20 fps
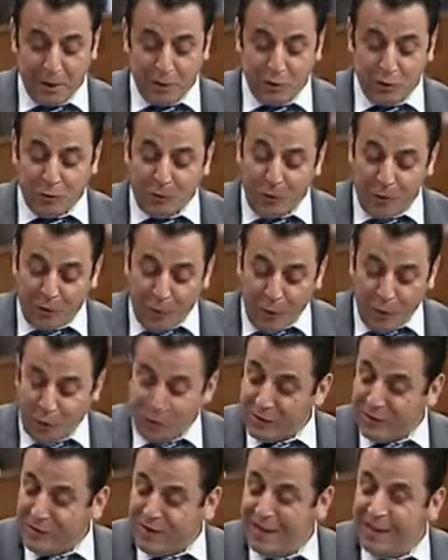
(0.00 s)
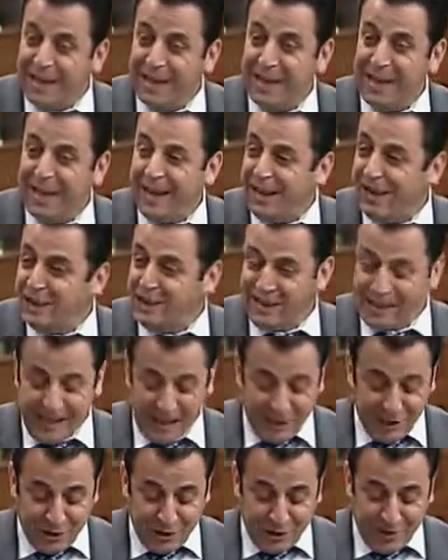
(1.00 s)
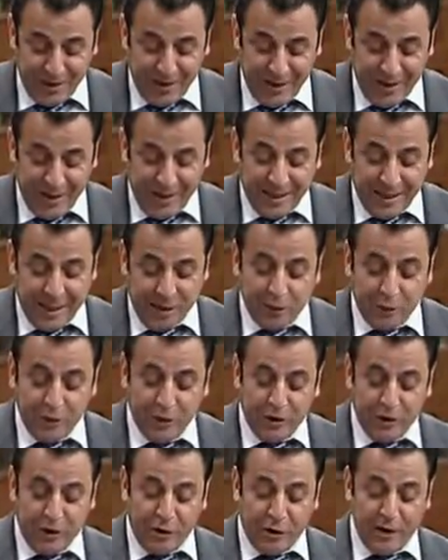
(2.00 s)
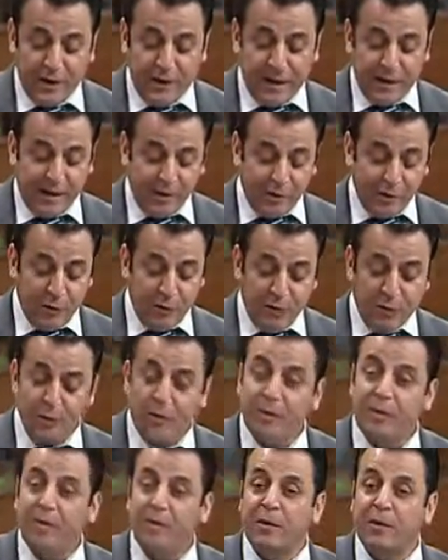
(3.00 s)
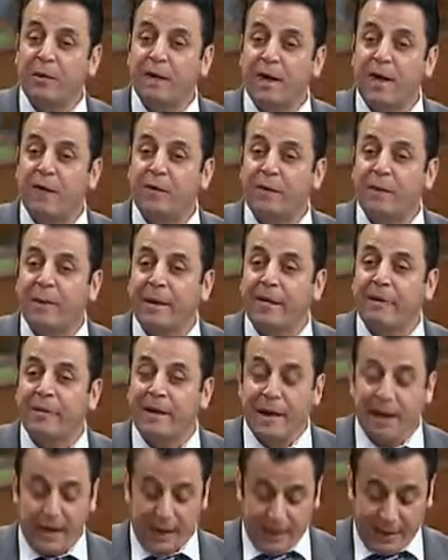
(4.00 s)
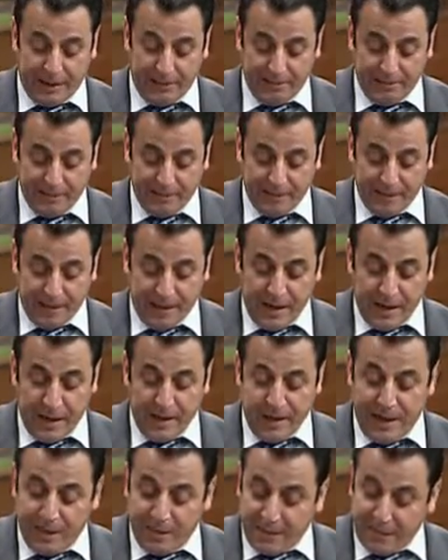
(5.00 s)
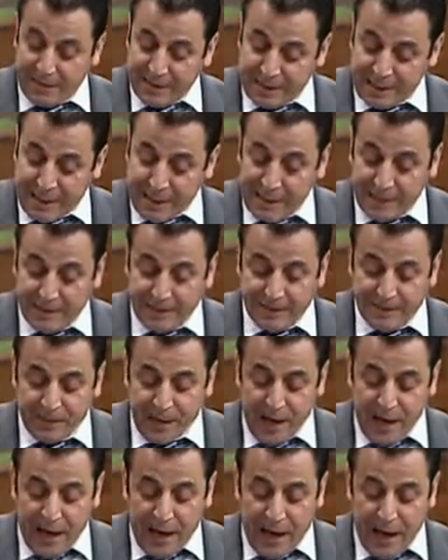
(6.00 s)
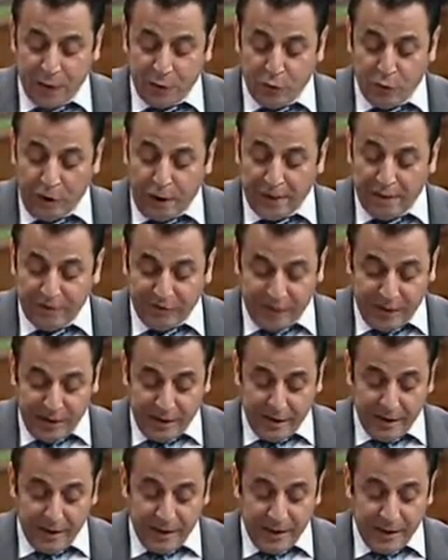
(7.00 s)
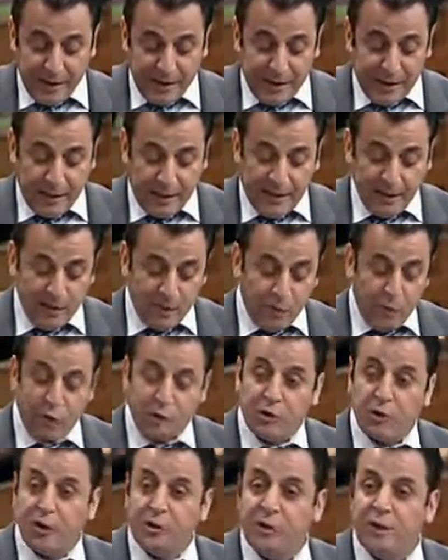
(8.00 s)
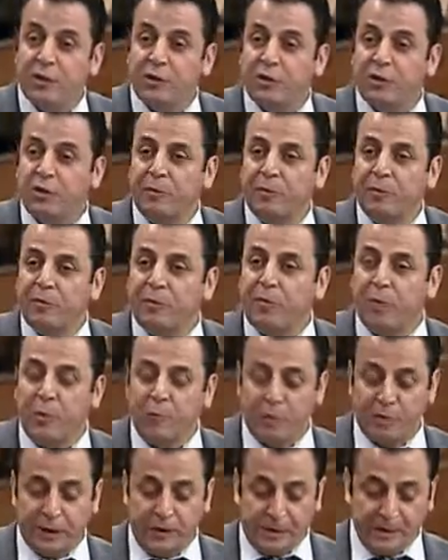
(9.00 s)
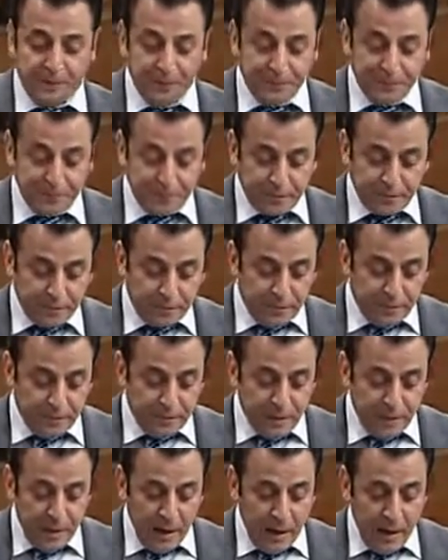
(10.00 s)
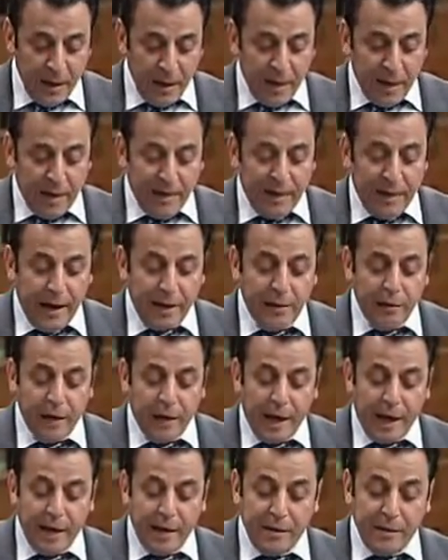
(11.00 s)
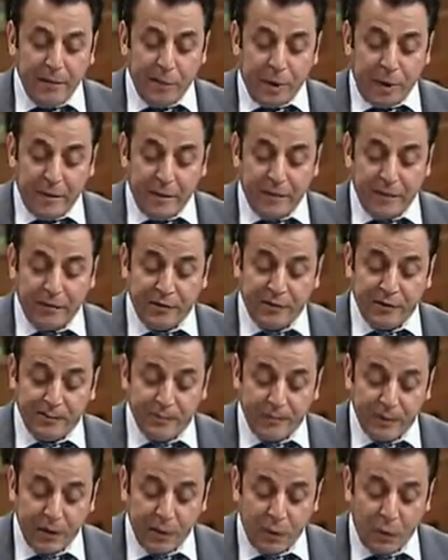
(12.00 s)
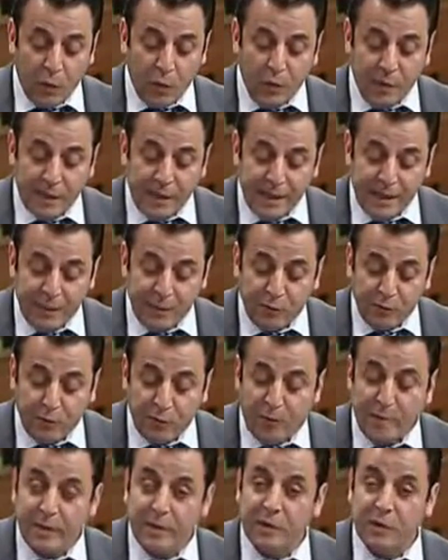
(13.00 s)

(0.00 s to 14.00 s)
to propose legislation that would increase revenue for the Government of Canada. That being said, I do not feel that this motion should be supported. The underlying premise would seem to be